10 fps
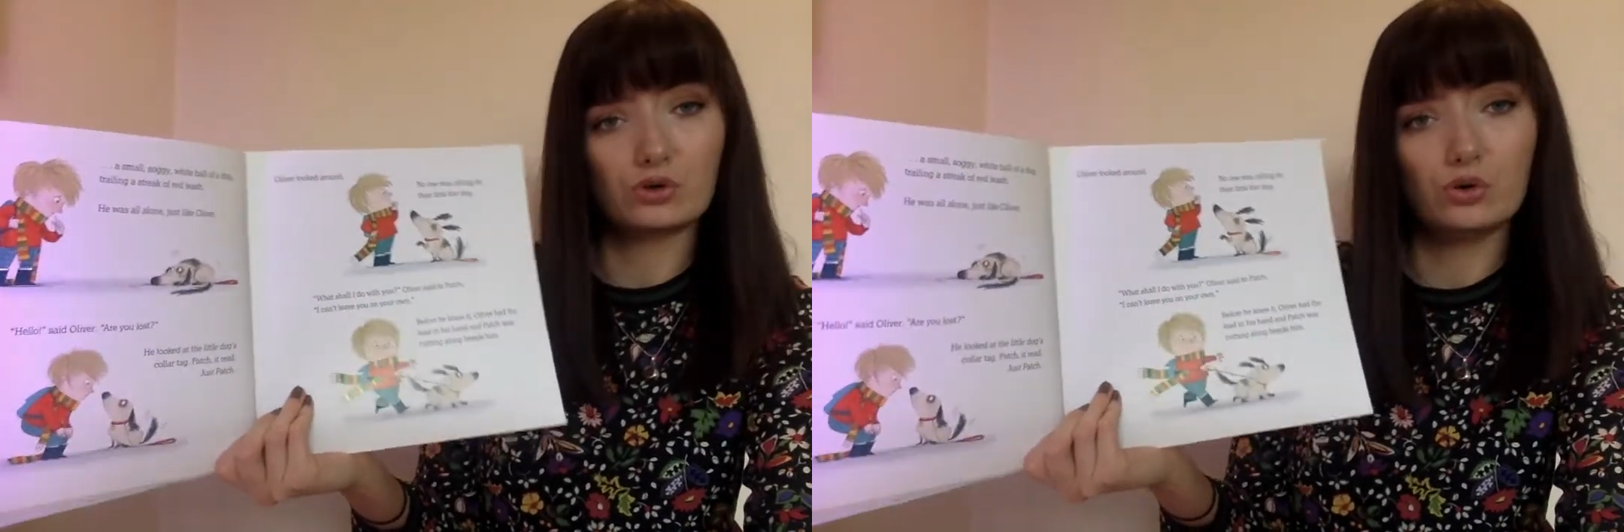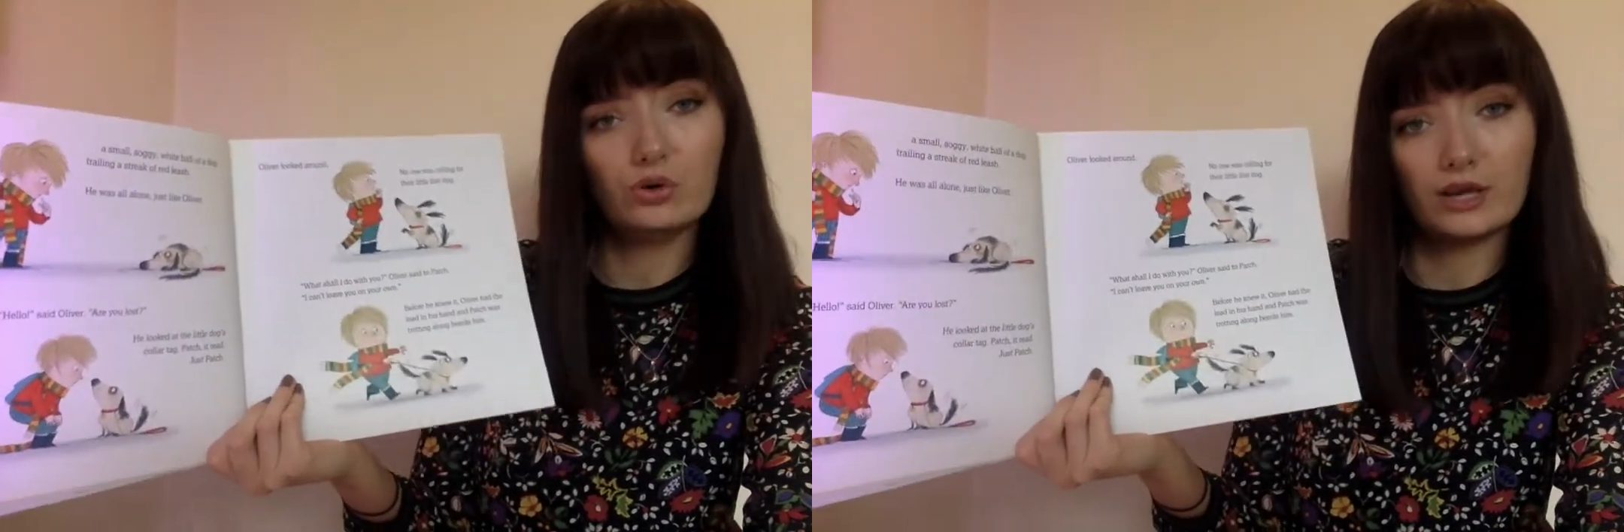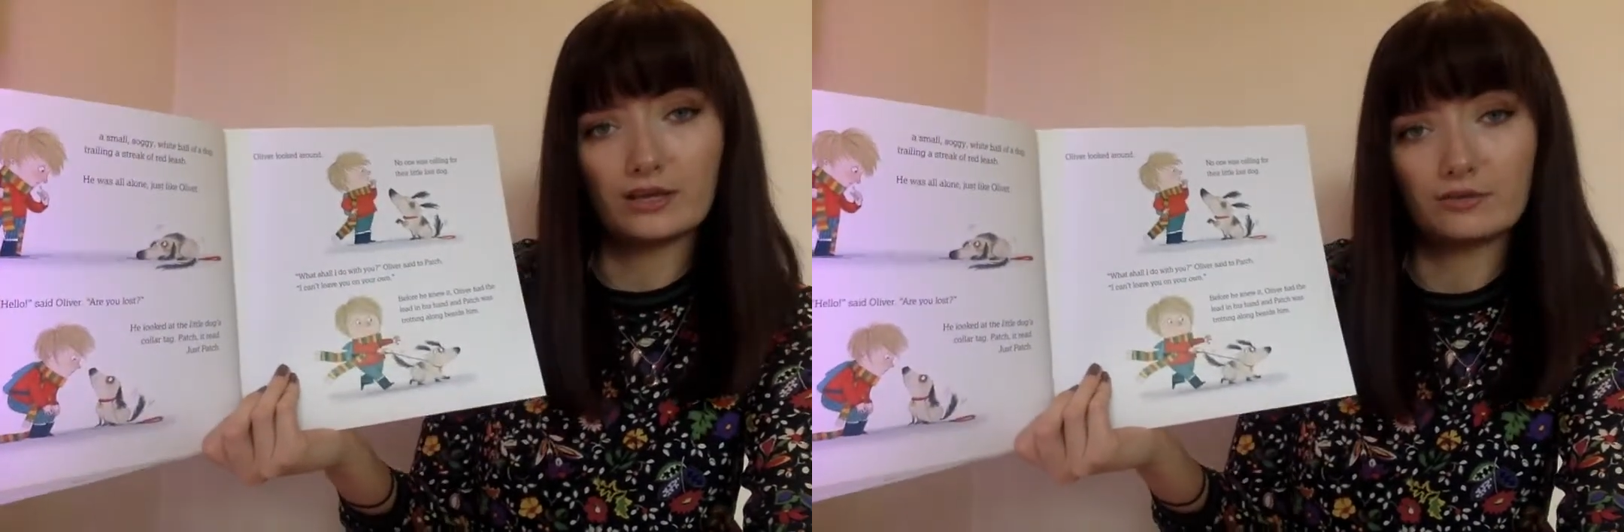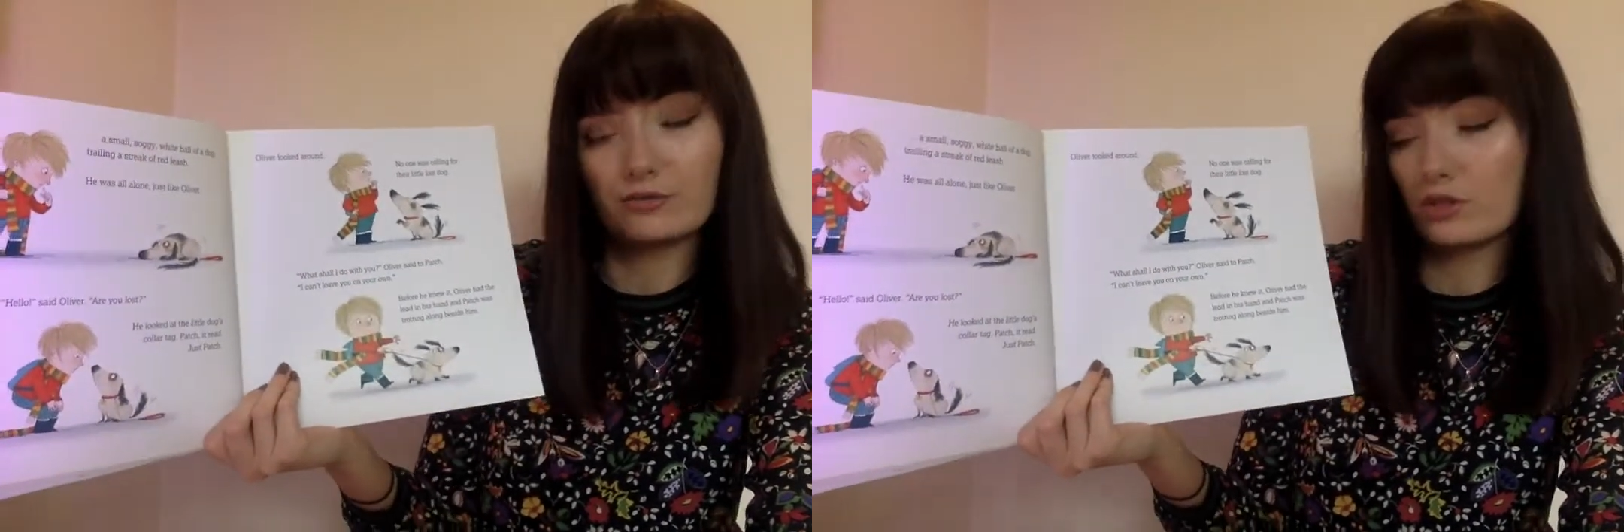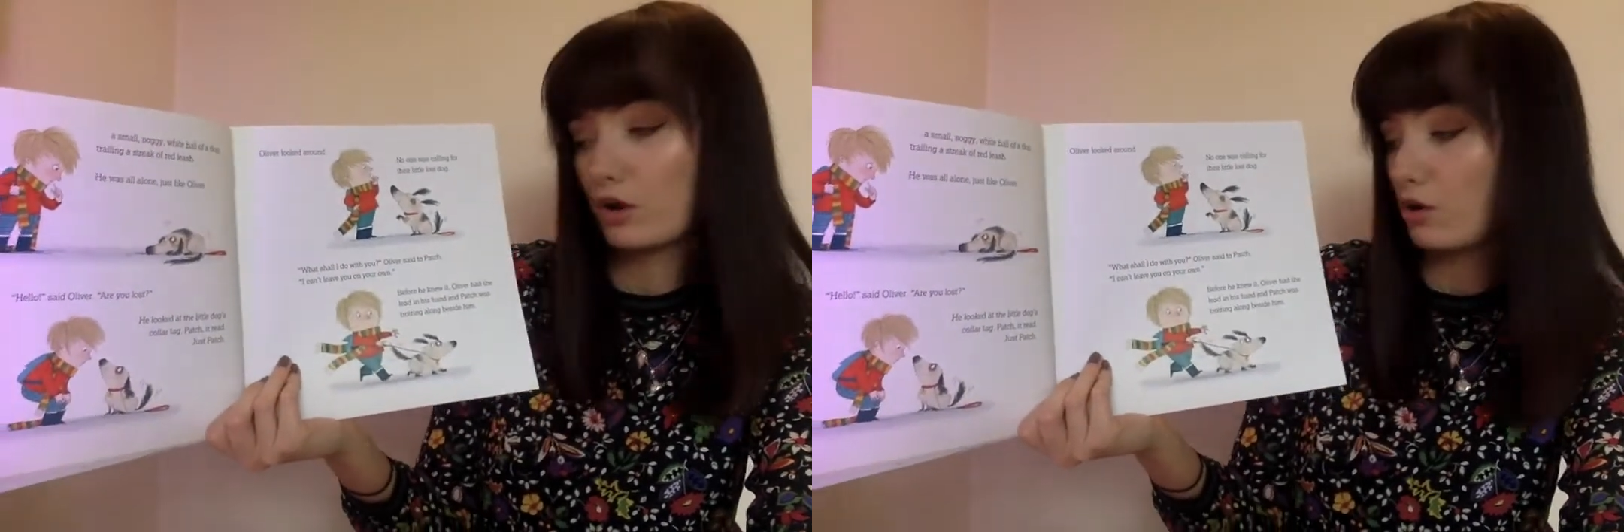calling
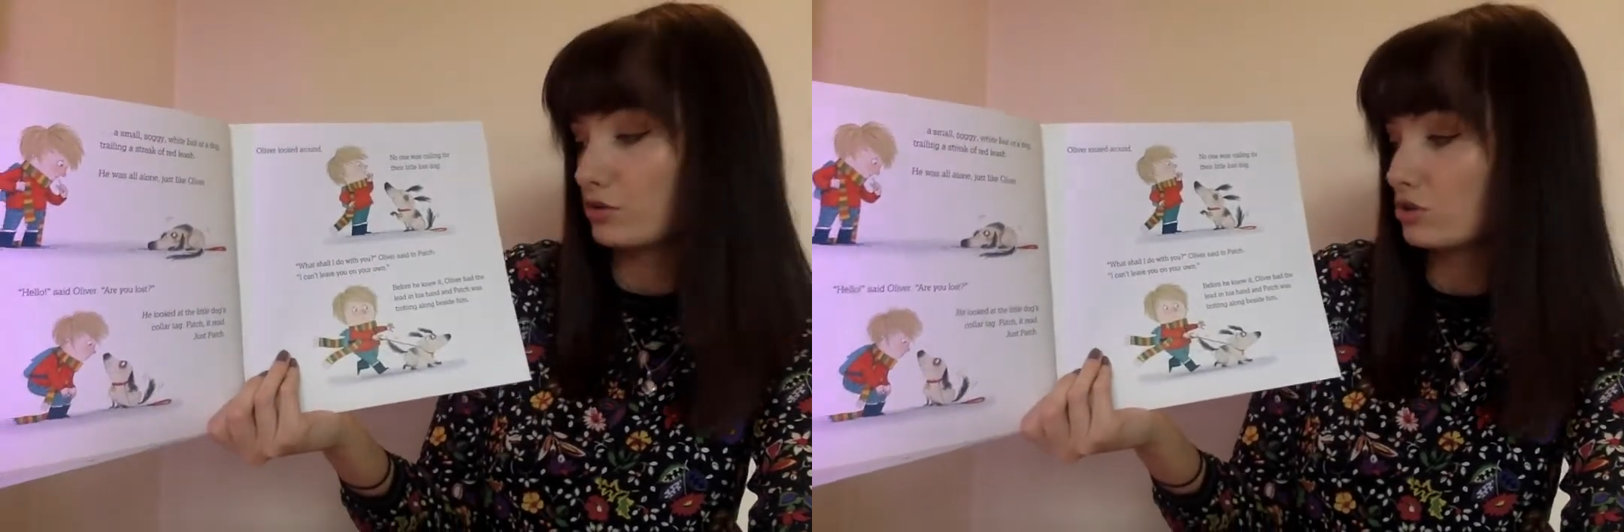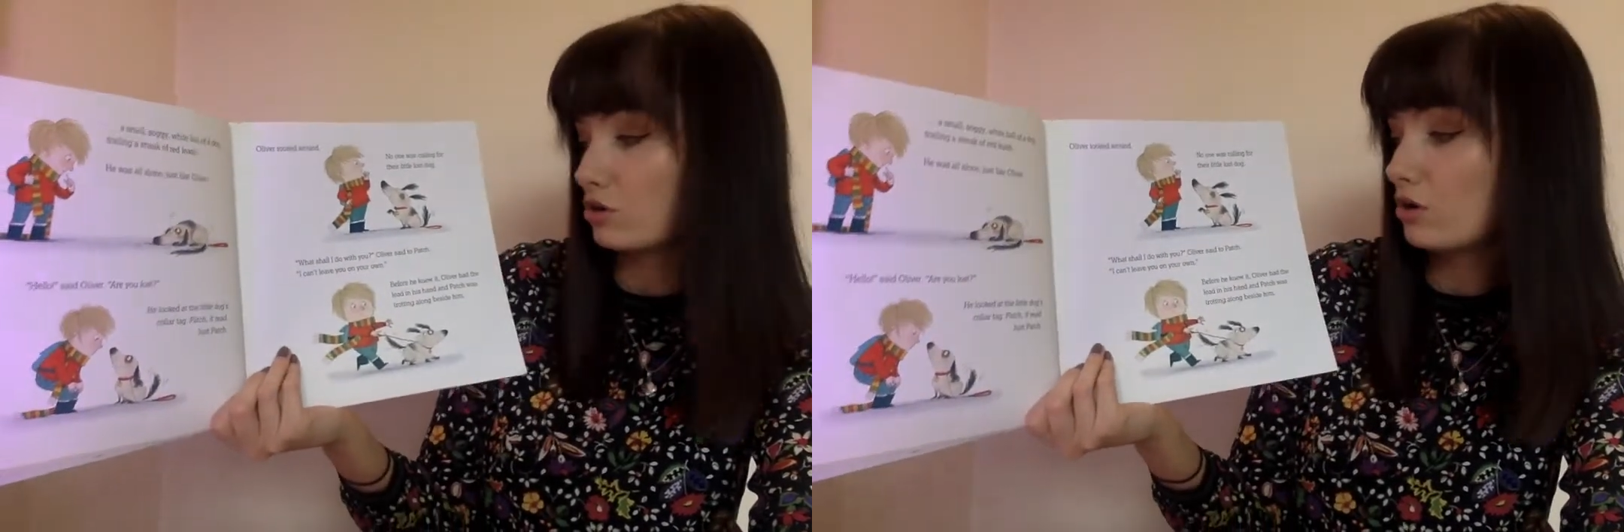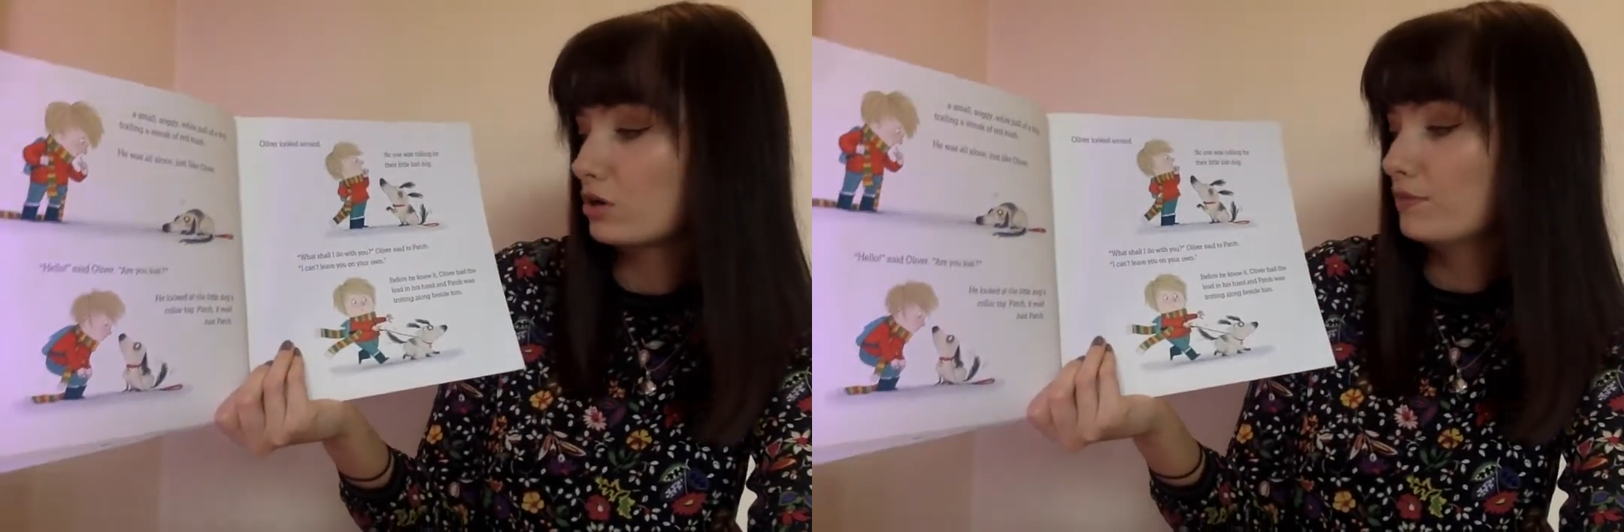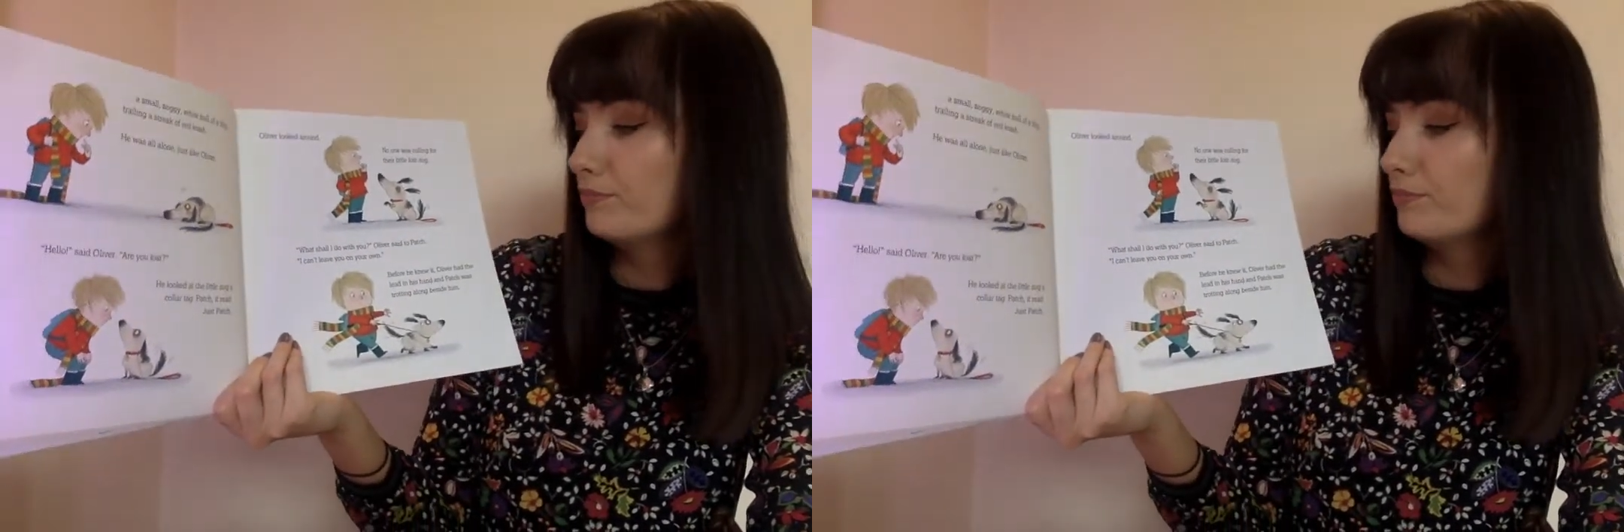for the lost dog.